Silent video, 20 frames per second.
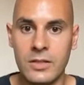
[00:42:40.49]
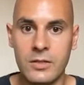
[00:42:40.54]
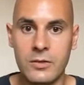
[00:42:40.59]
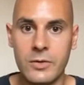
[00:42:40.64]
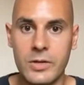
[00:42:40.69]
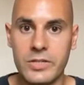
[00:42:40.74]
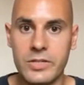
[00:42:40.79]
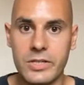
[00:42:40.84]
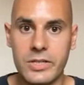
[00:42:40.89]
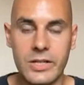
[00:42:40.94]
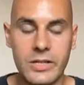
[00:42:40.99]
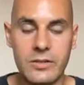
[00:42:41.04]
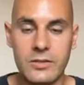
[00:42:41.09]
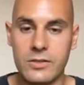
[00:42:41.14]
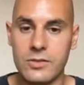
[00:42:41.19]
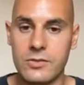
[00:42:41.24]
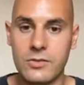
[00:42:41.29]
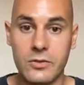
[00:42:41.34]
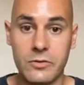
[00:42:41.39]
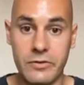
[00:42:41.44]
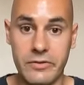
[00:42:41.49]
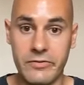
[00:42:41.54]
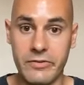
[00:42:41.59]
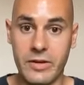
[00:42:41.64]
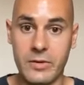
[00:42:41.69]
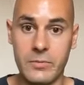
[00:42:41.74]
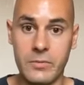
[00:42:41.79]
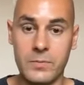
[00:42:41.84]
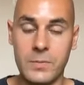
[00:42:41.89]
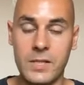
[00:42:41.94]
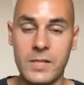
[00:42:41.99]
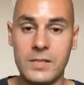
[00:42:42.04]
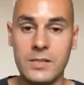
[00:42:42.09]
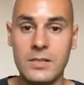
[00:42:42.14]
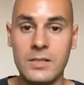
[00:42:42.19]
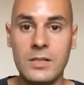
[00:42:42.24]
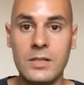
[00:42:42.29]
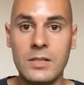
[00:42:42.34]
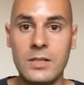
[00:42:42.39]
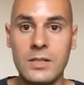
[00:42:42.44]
question out, it's totally fine with me.